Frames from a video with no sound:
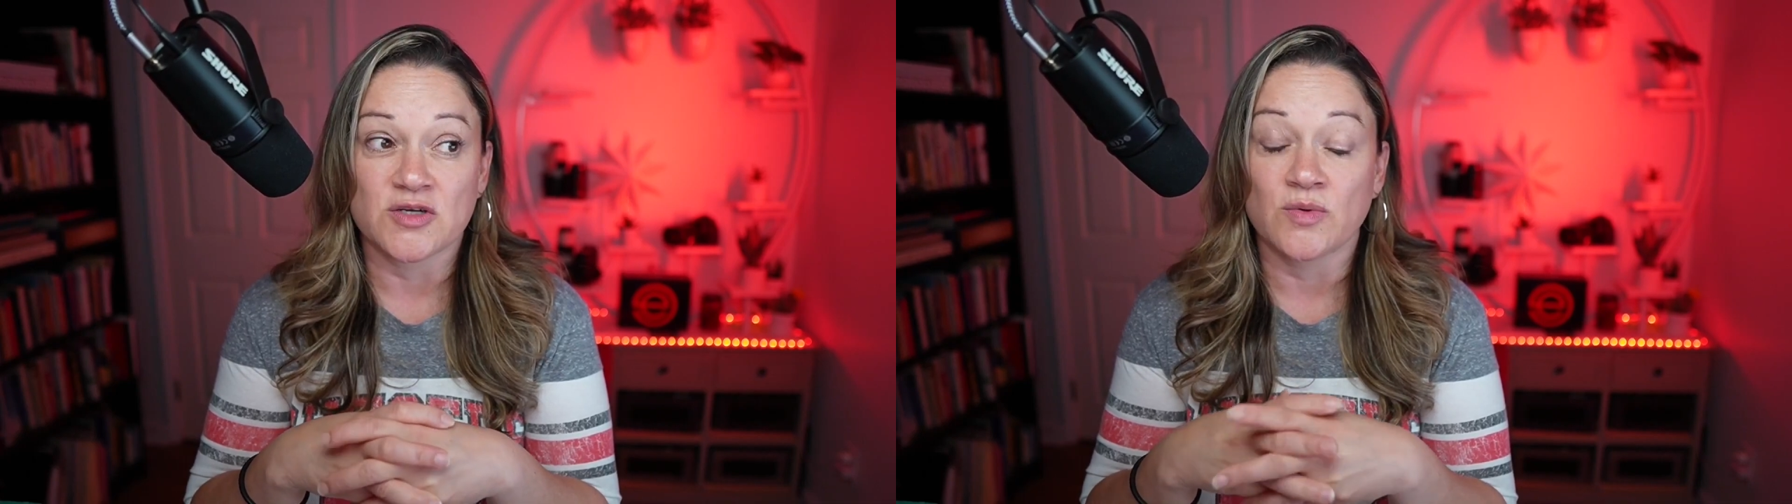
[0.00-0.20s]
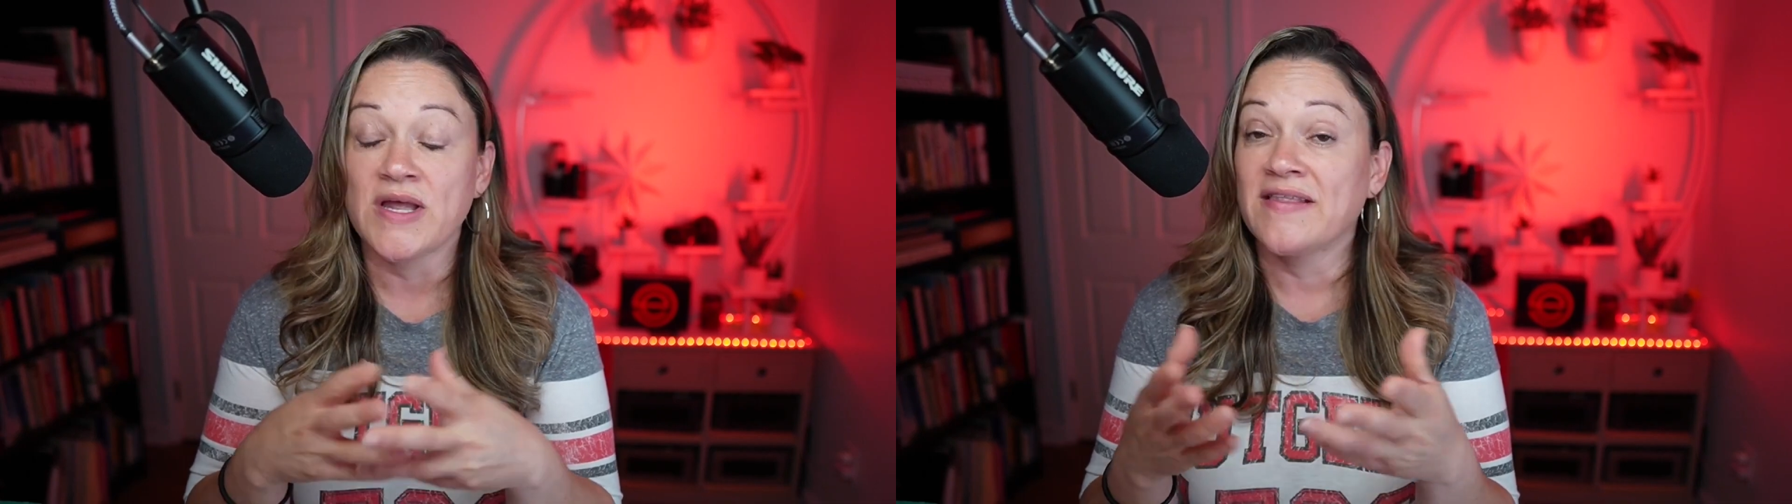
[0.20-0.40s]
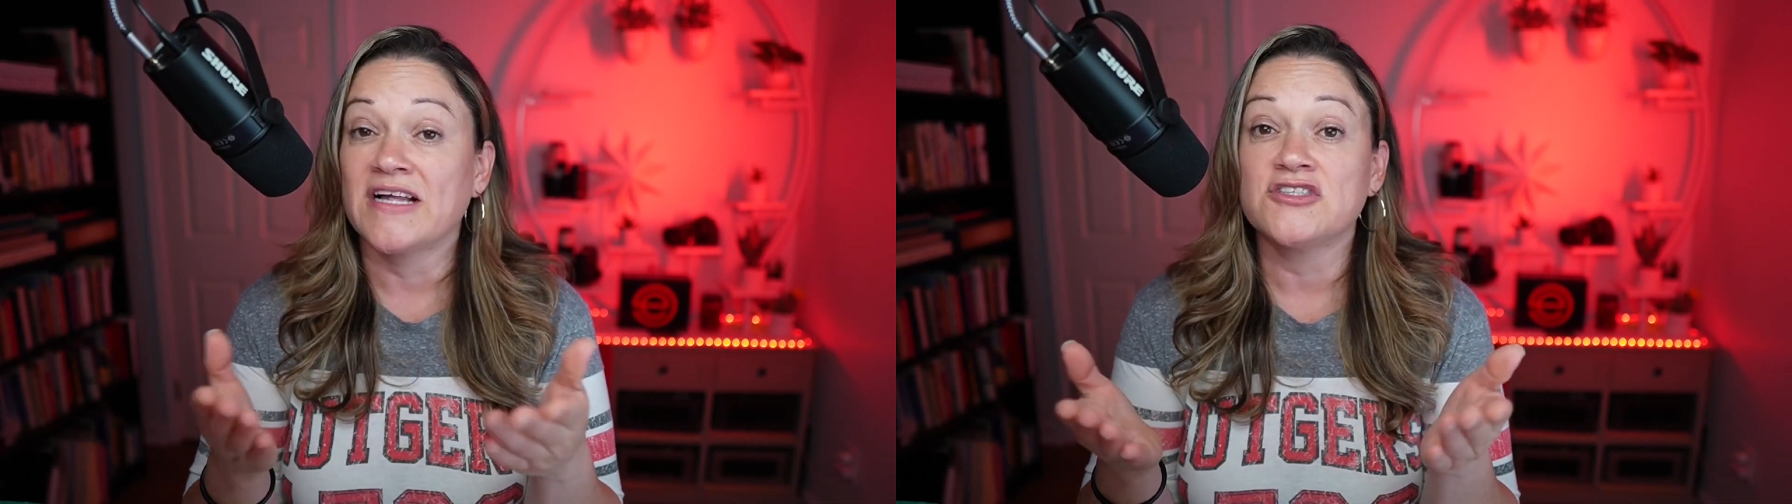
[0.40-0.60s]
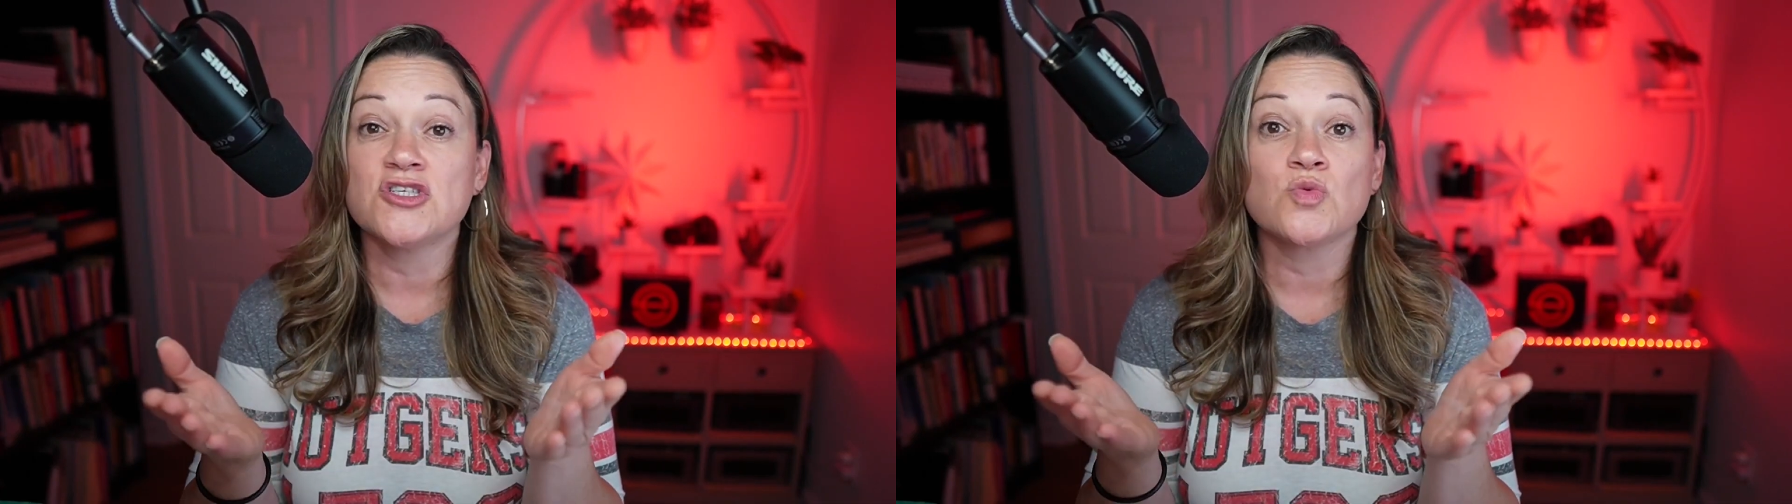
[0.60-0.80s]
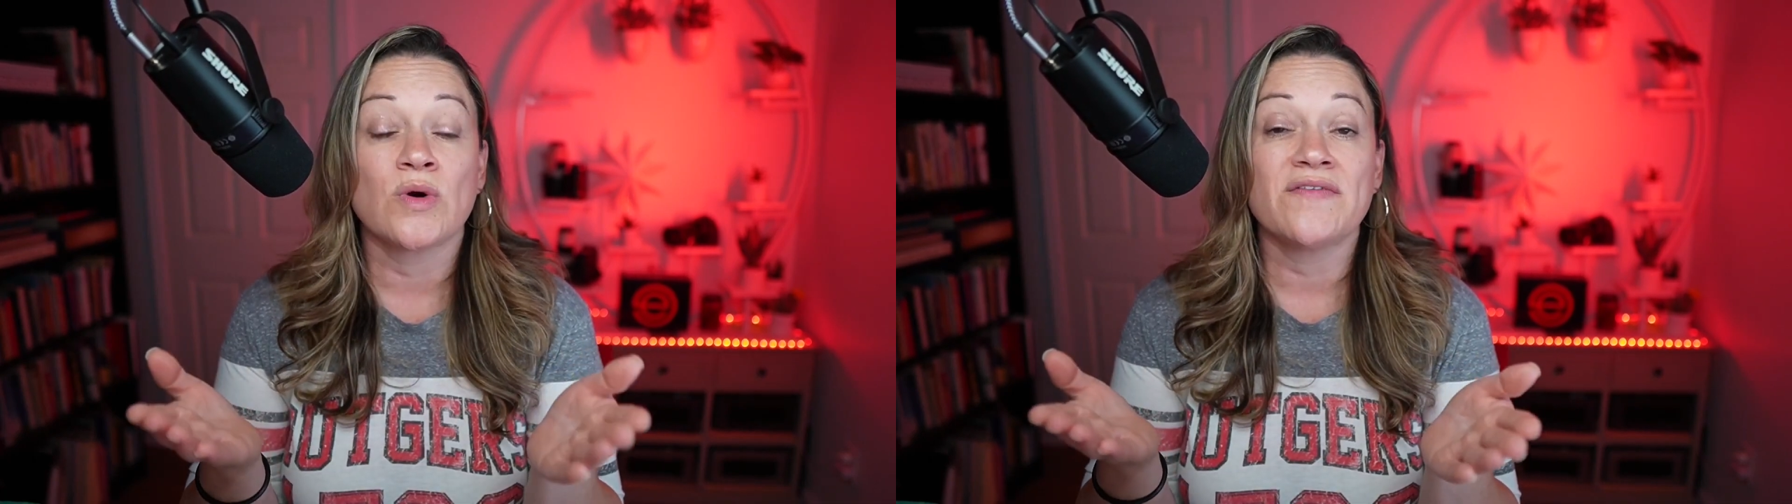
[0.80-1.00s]
So that's
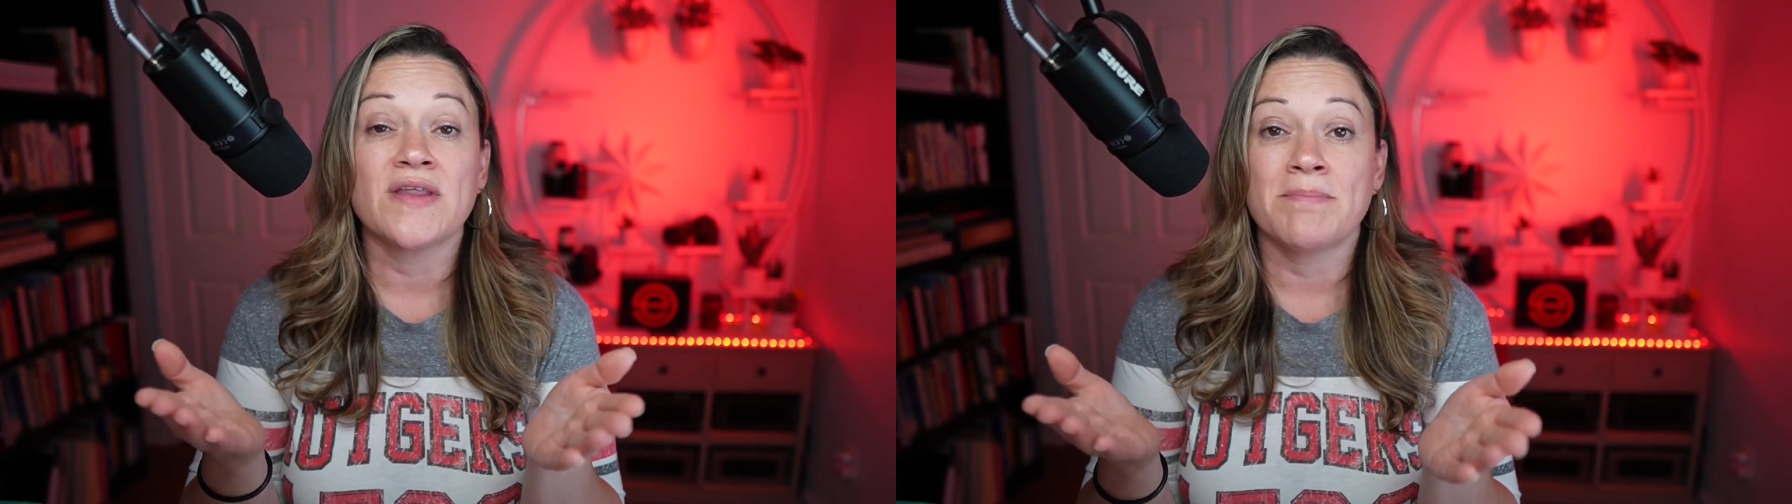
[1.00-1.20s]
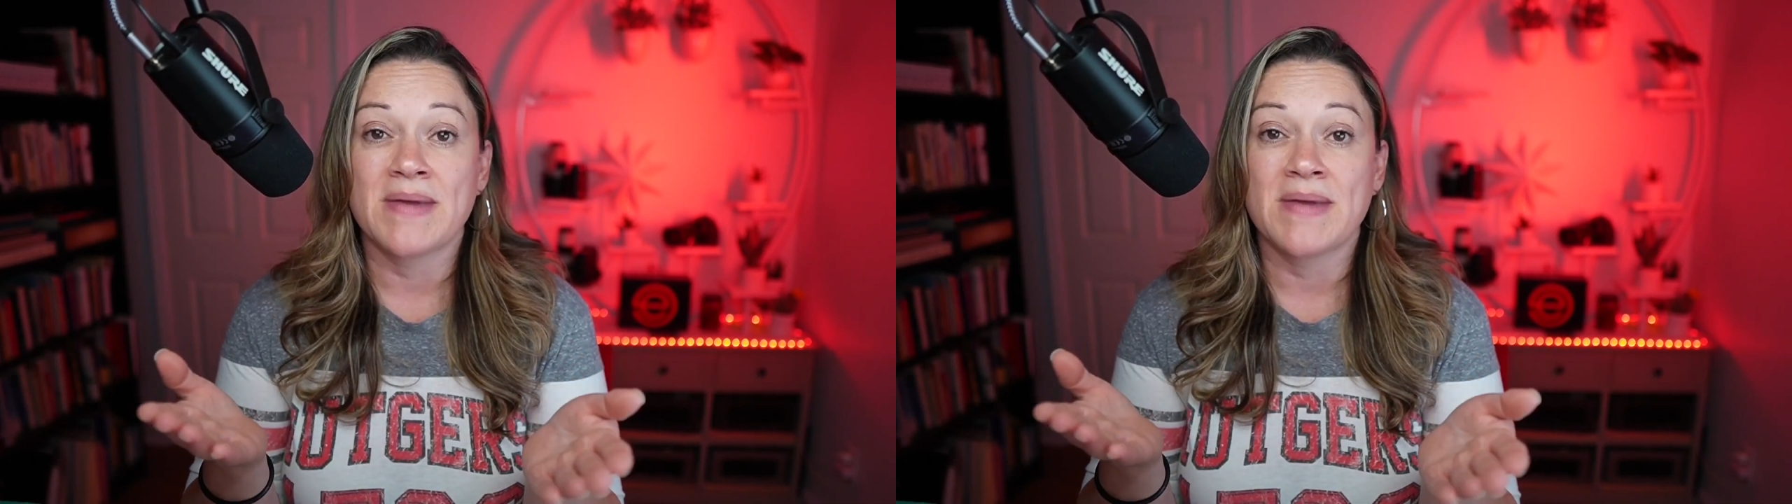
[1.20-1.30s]
just one of the